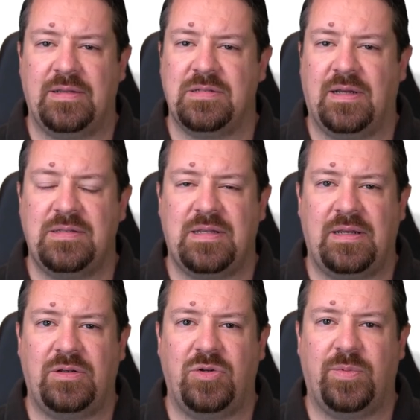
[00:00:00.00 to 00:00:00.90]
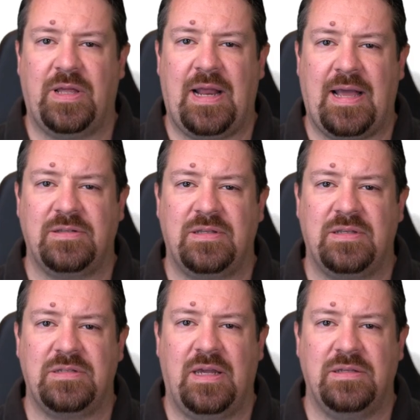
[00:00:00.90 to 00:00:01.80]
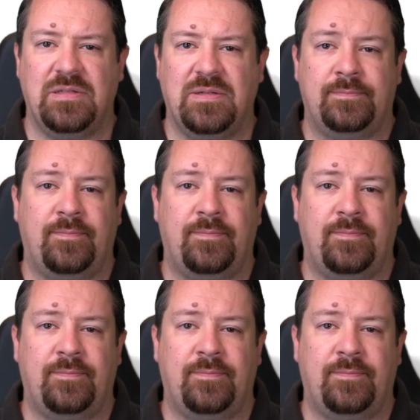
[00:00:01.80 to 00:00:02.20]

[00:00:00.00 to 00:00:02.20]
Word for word: It's not sending duplicate A C Ks in this case.